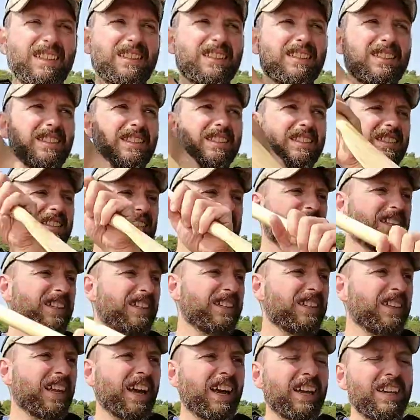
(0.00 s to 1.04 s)
This is uh,
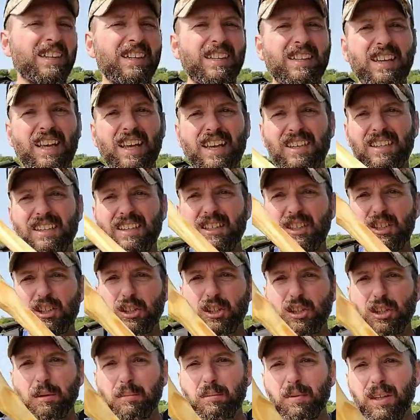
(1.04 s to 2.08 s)
not a
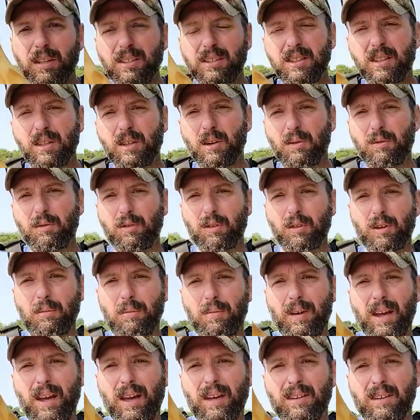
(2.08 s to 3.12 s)
leisurely place to go for a
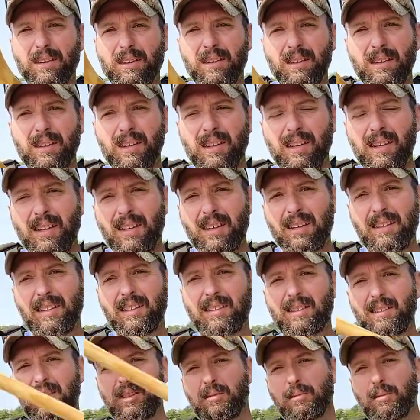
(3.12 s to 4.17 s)
paddle.
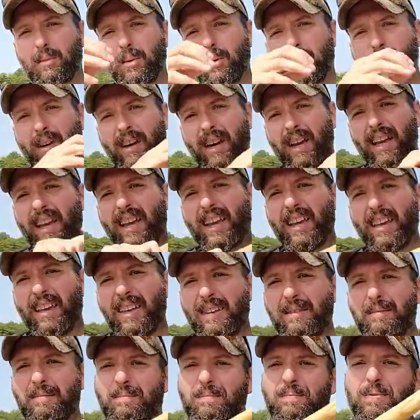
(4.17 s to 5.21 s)
This is more
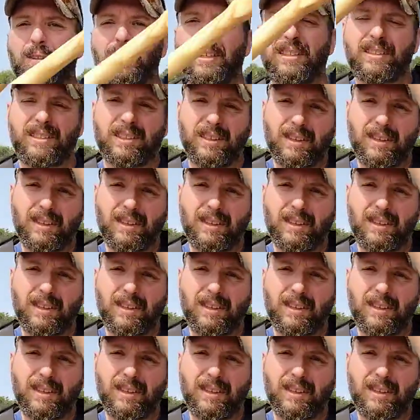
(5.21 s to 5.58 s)
a place